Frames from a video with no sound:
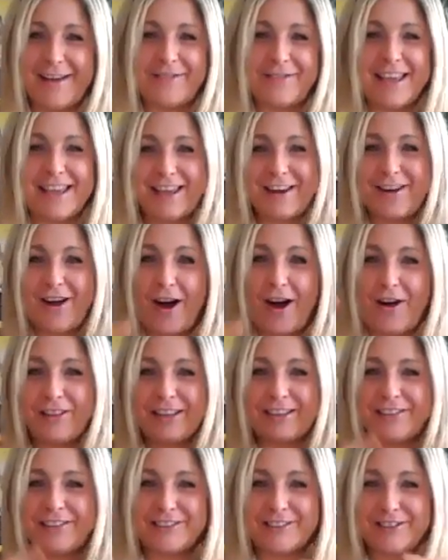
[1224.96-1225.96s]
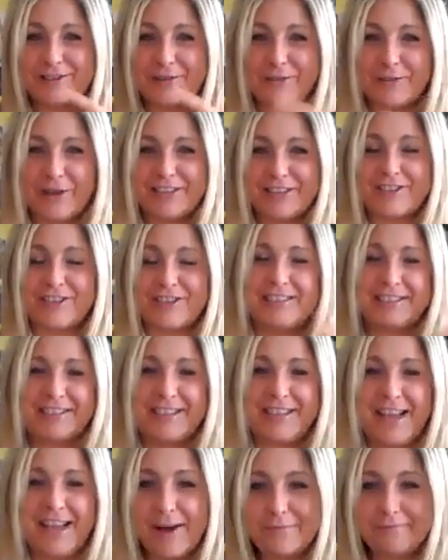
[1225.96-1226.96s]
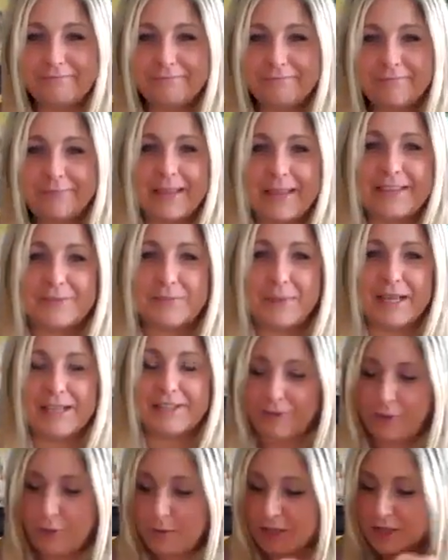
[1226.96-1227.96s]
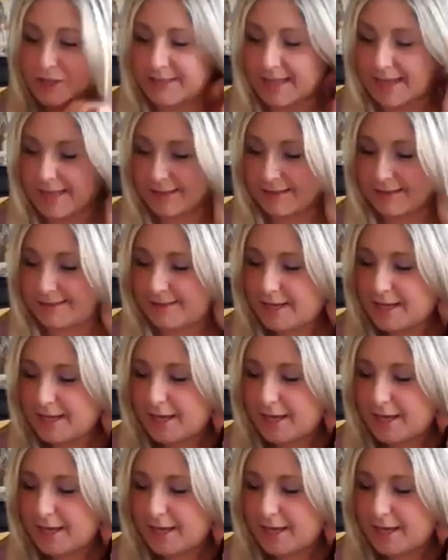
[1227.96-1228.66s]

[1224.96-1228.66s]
I'm thinking all these situations. Yup. This makes so much sense.